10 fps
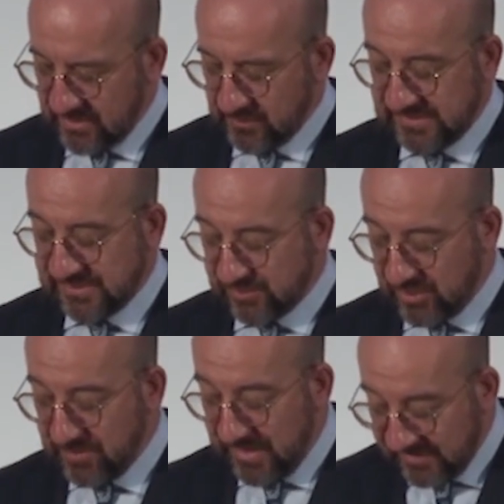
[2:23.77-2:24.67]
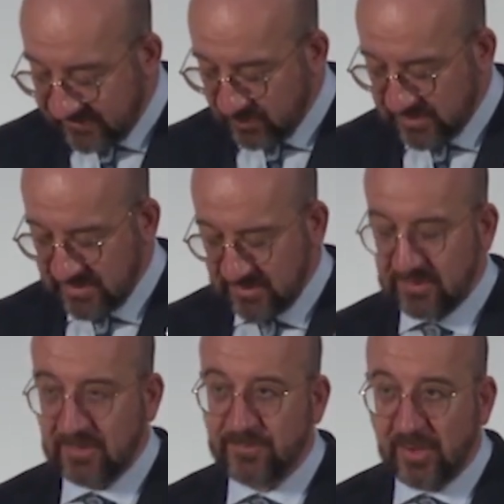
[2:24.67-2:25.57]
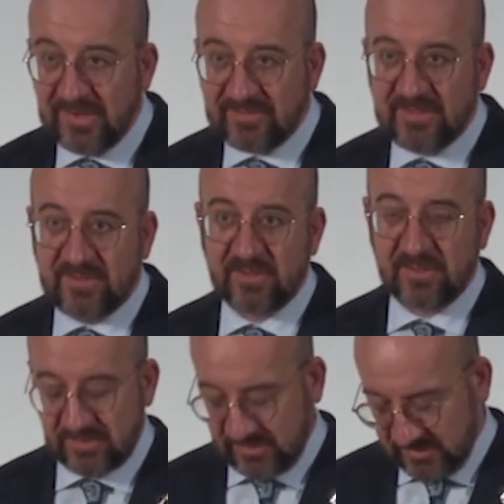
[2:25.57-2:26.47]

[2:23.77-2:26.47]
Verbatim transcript: with strong military, political